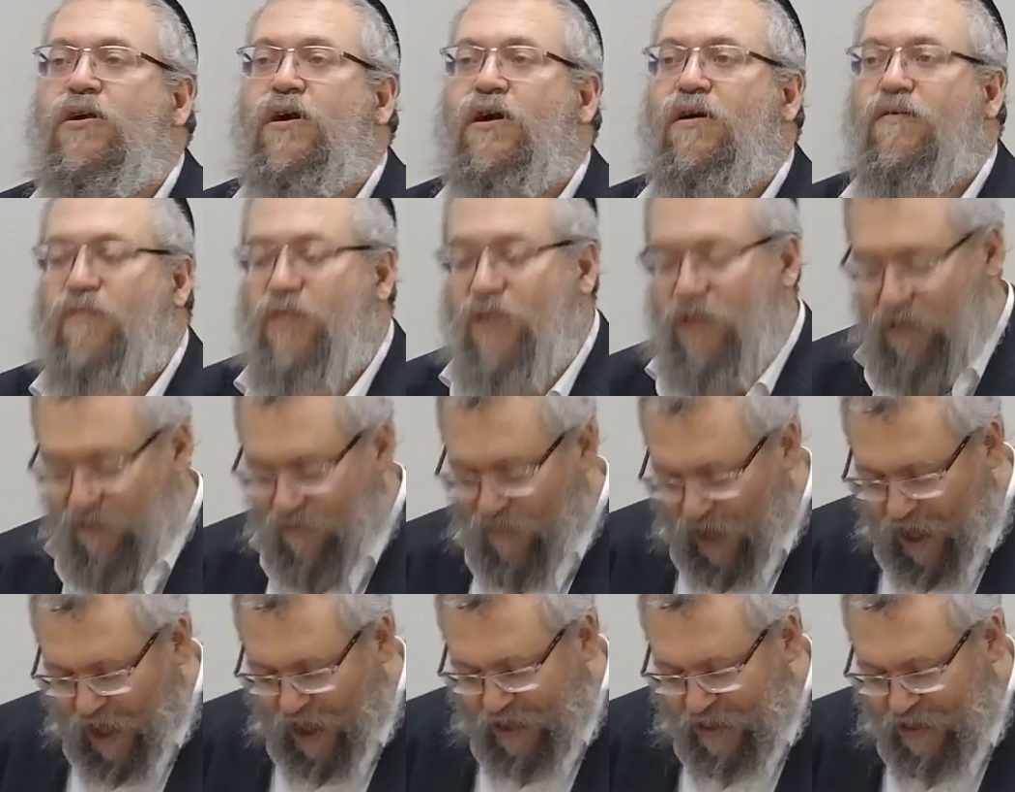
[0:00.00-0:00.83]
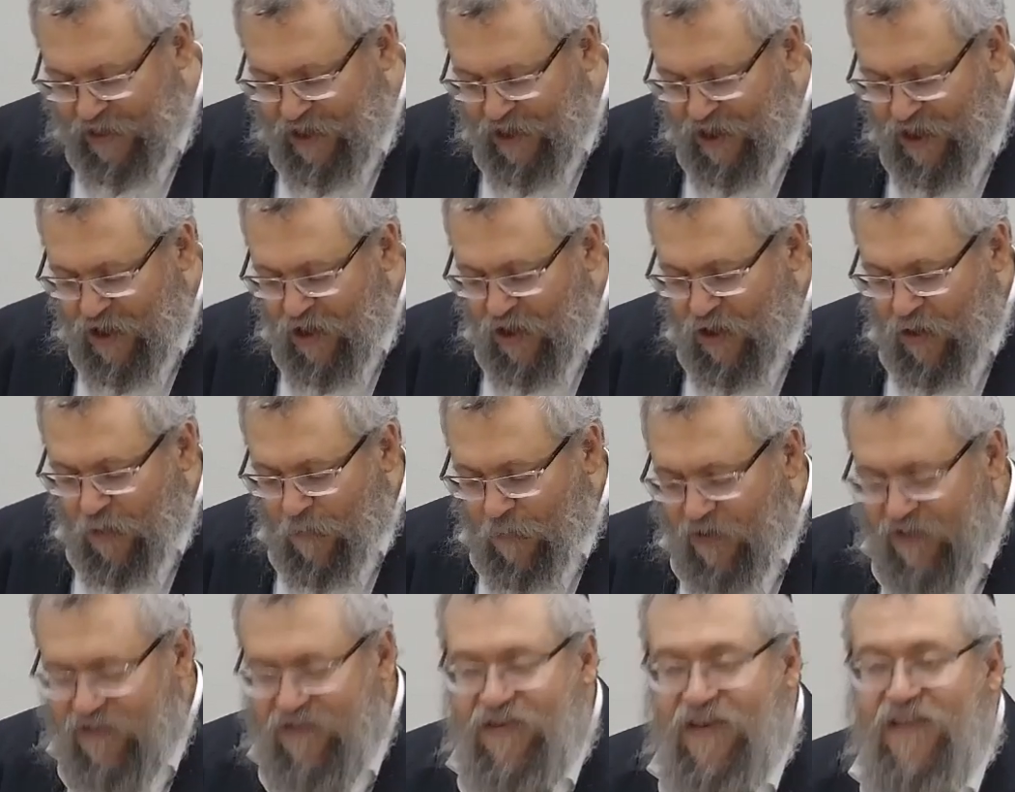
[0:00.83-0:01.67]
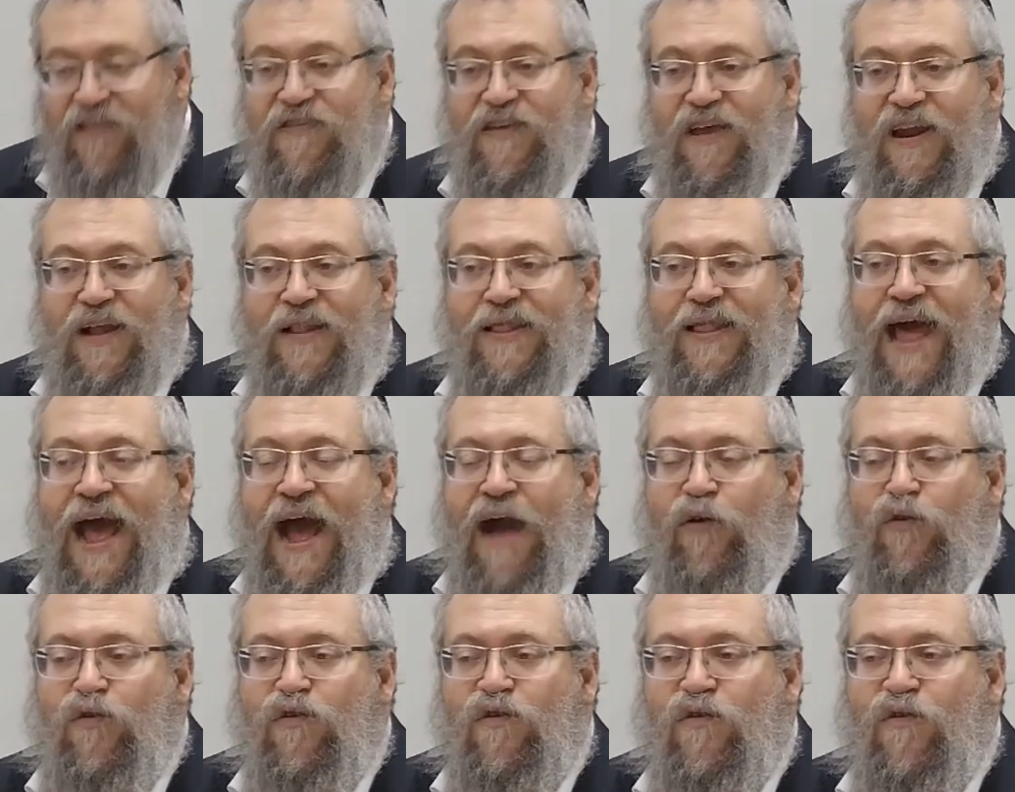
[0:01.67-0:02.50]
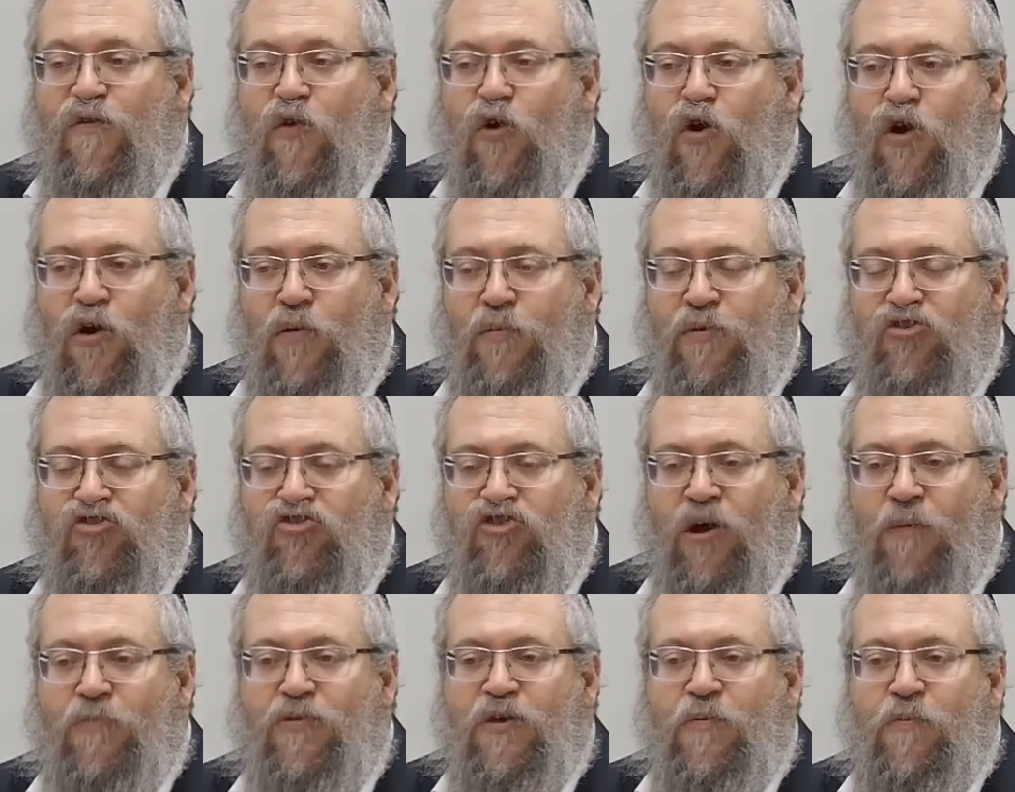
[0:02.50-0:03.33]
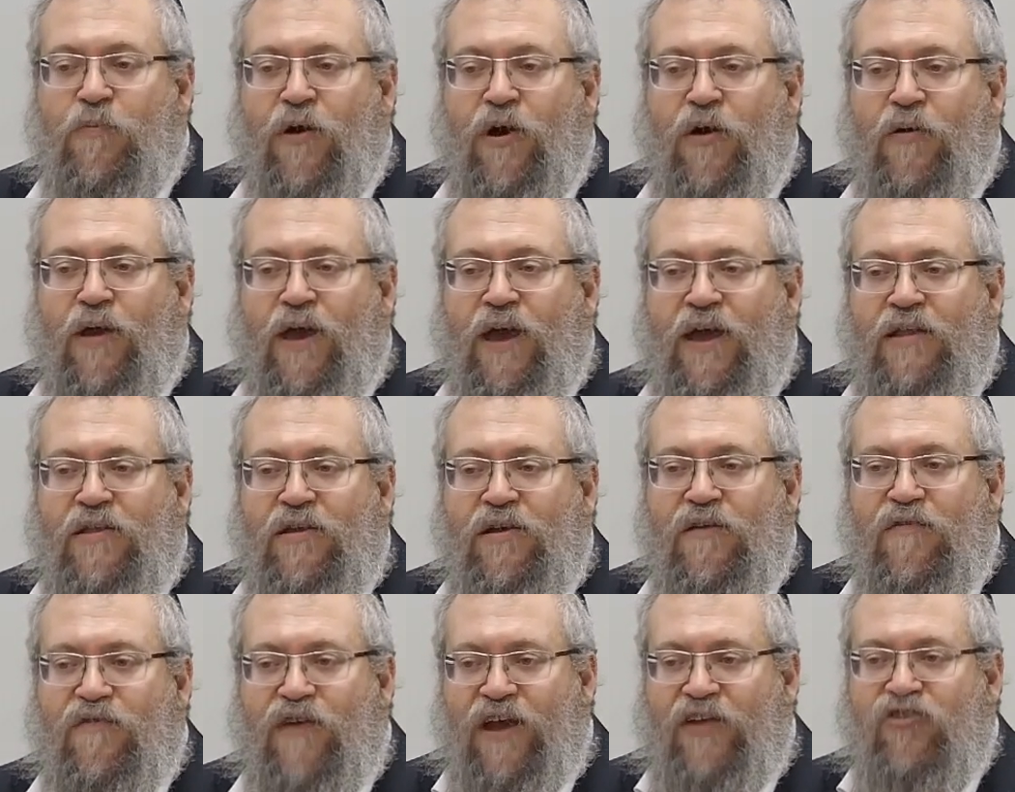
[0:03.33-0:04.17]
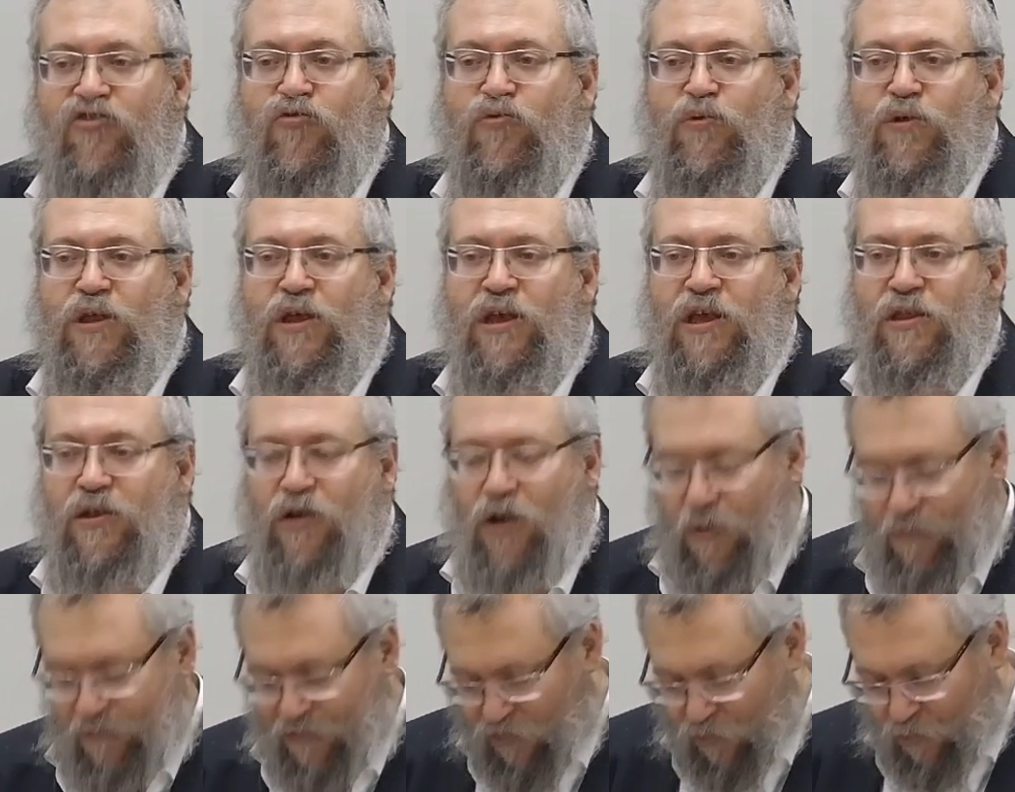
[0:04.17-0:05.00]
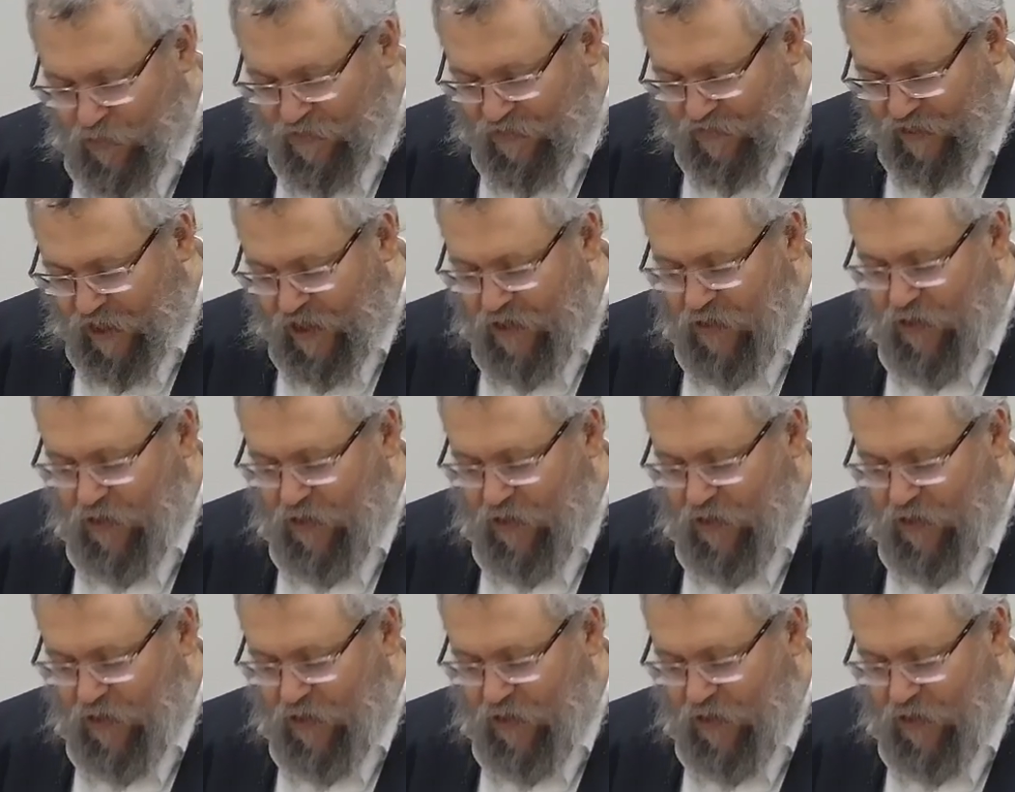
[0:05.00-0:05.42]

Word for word: It's increasing from its edge. It's increasing from below. I don't know what he means with that. Okay. But